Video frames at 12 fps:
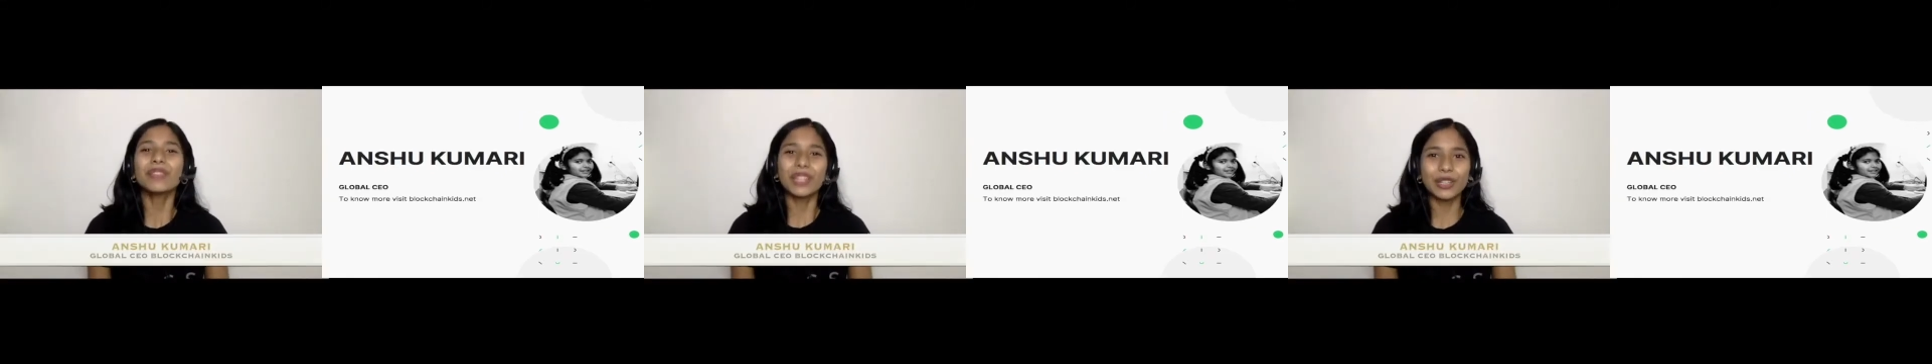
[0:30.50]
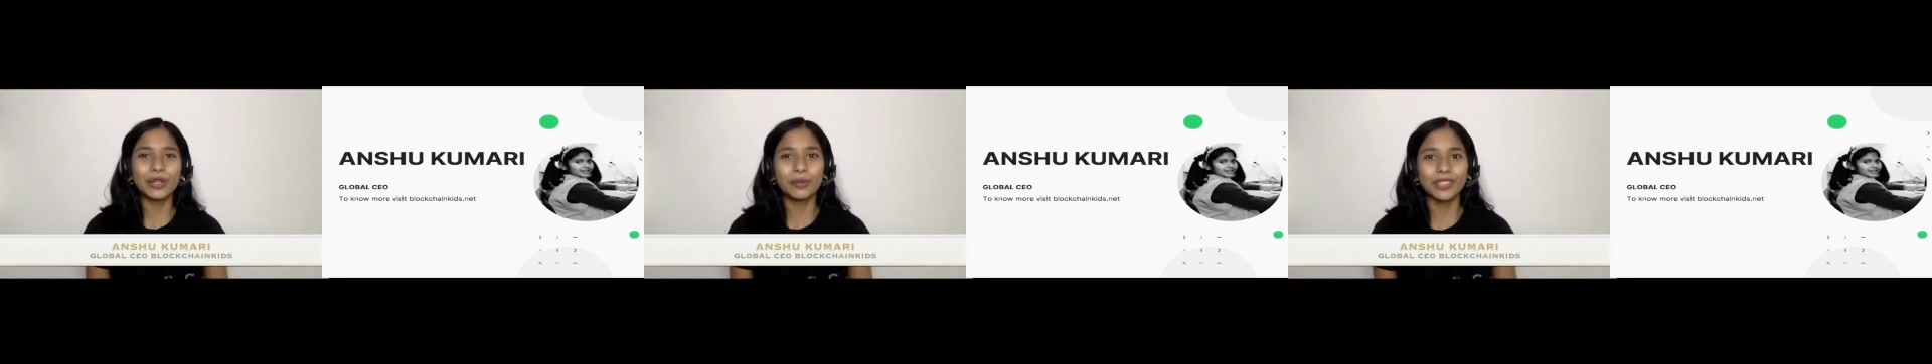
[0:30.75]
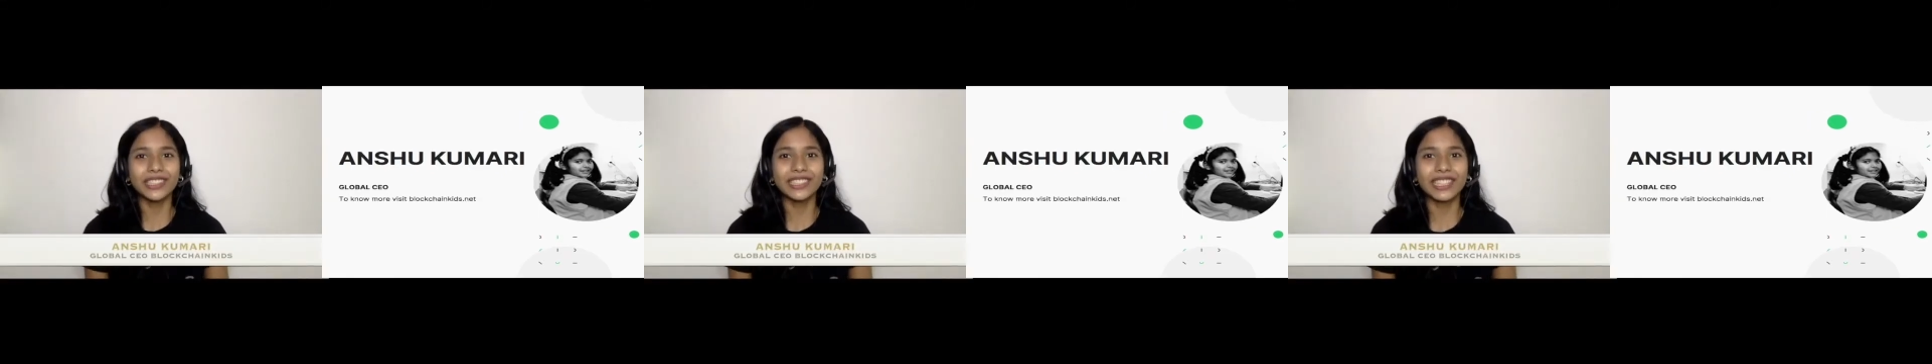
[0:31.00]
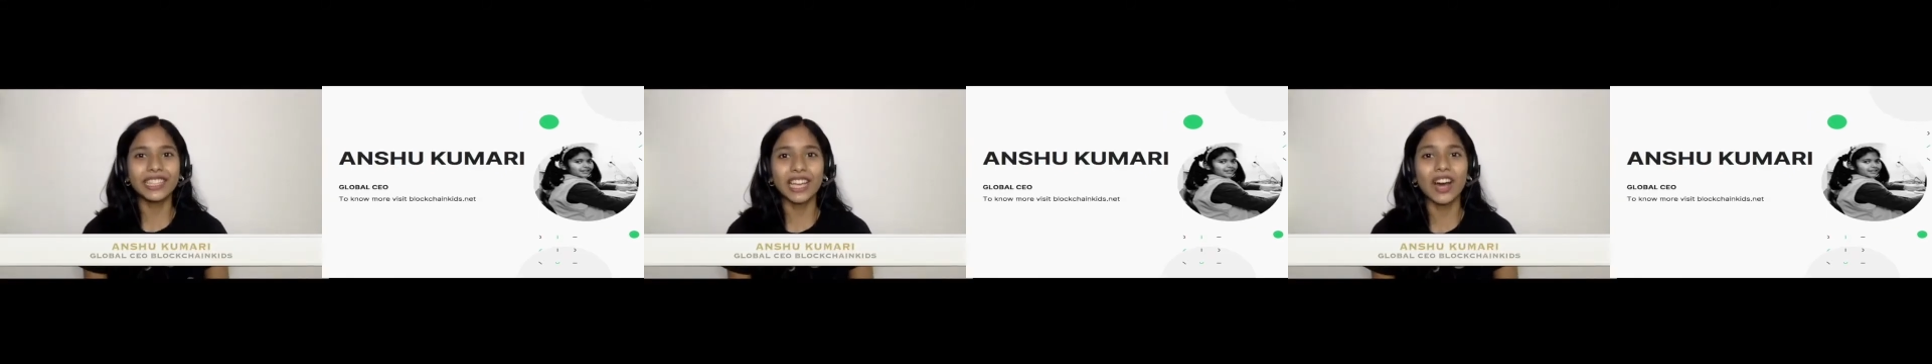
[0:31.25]
the global
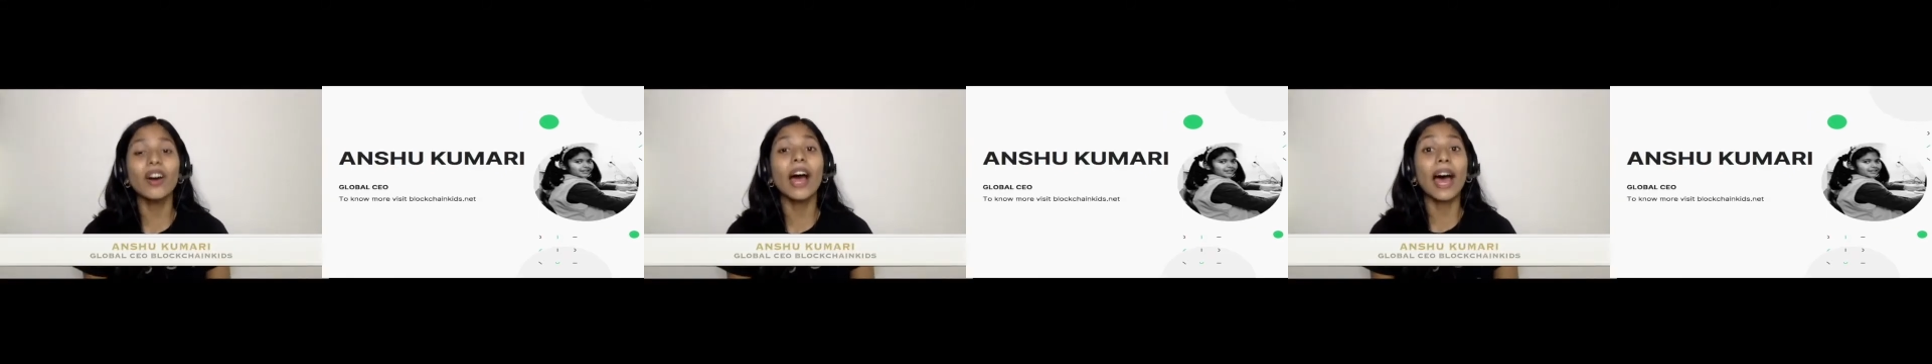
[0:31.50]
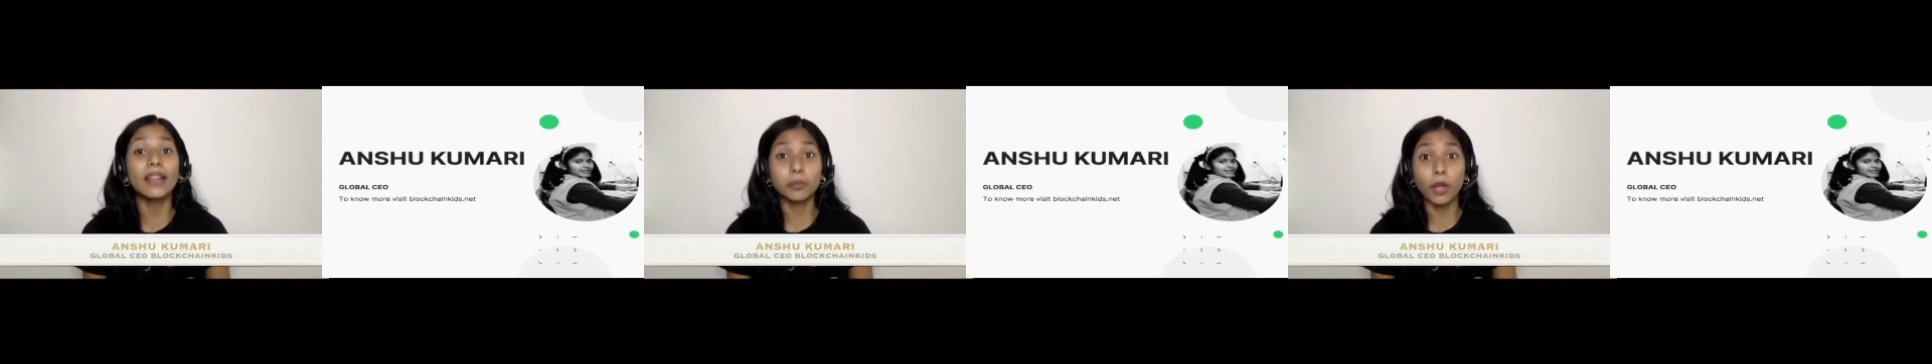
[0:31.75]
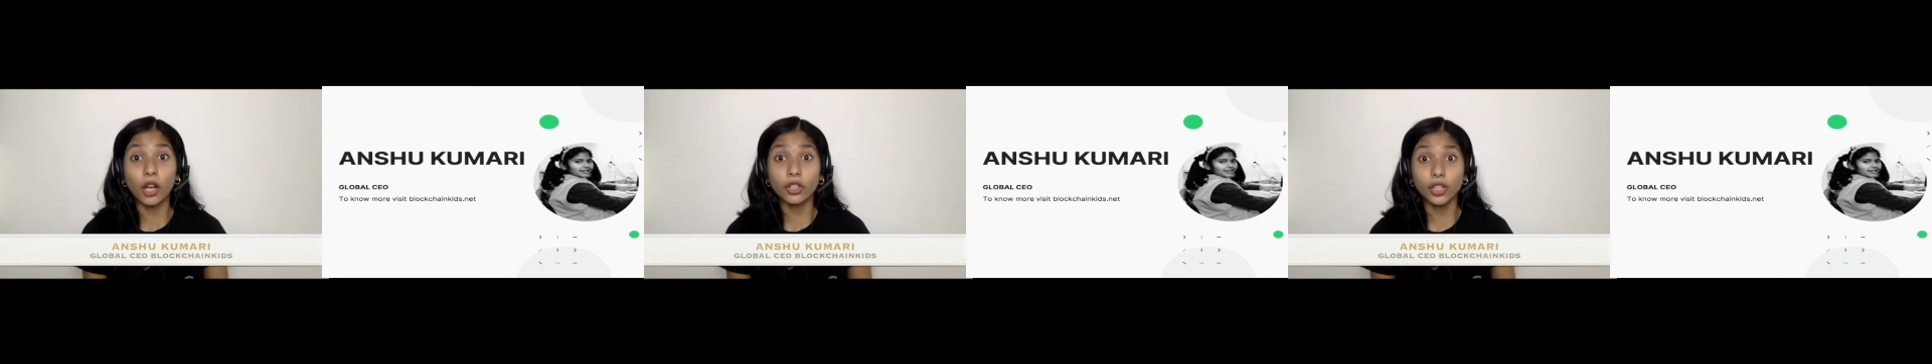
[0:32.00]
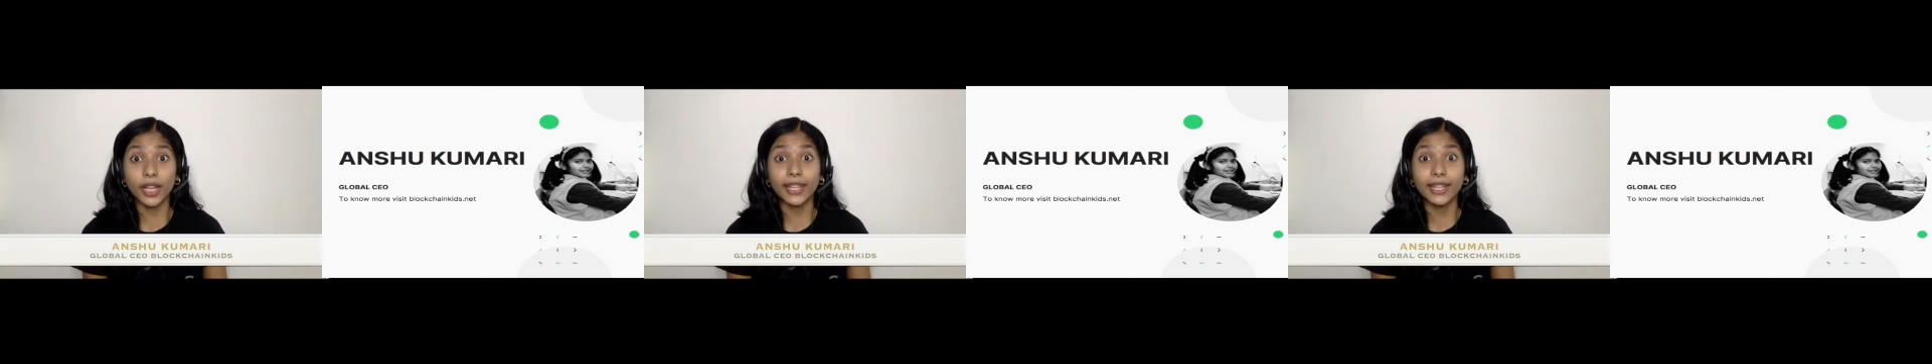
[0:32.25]
CEO at
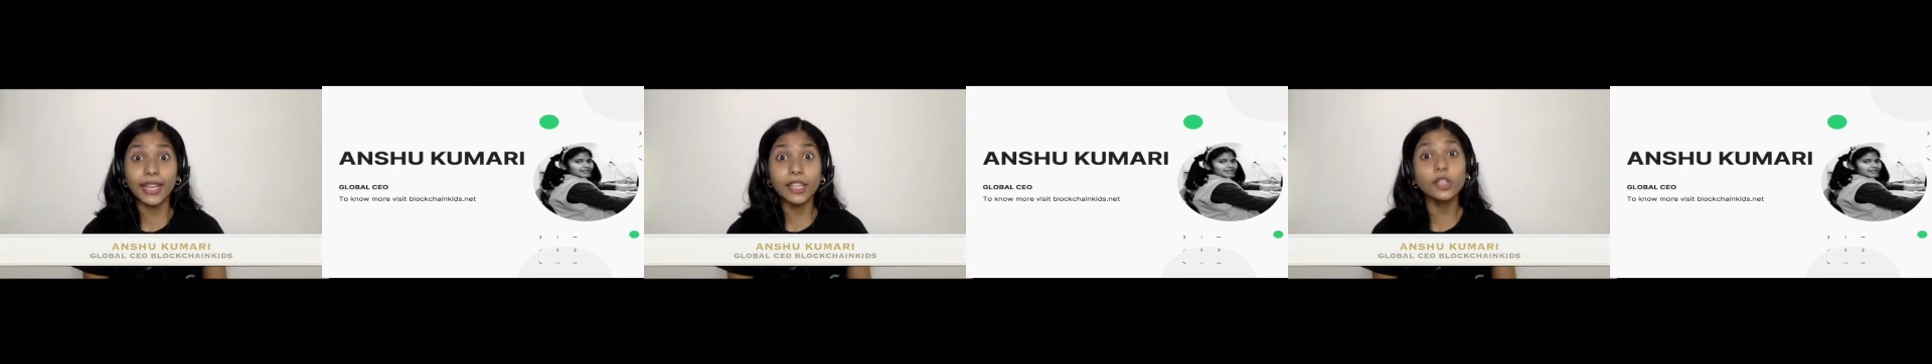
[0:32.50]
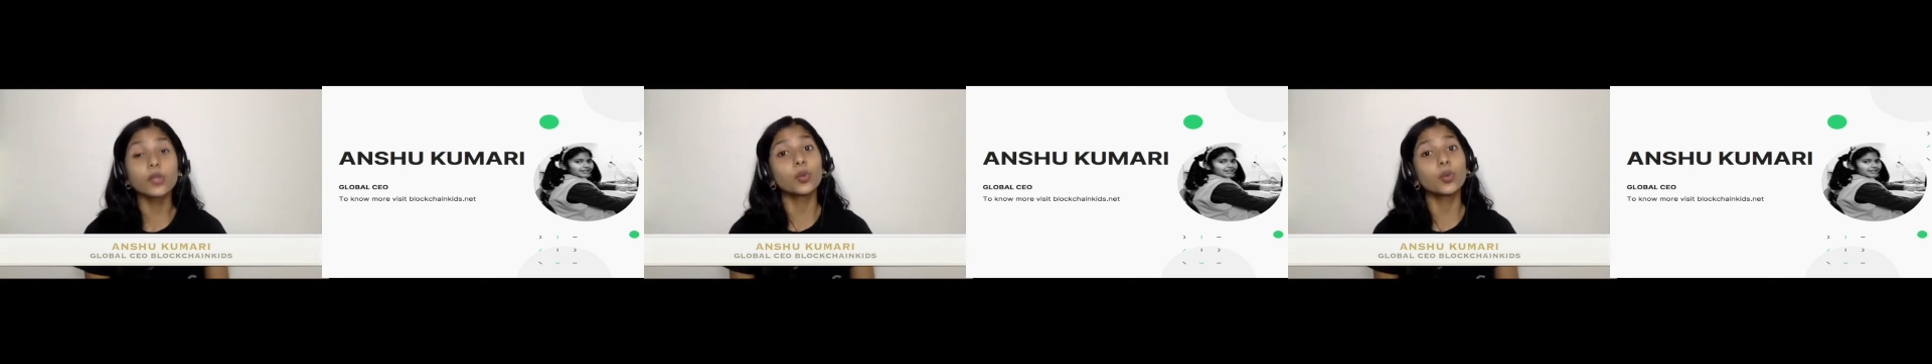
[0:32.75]
Blockchain Kids,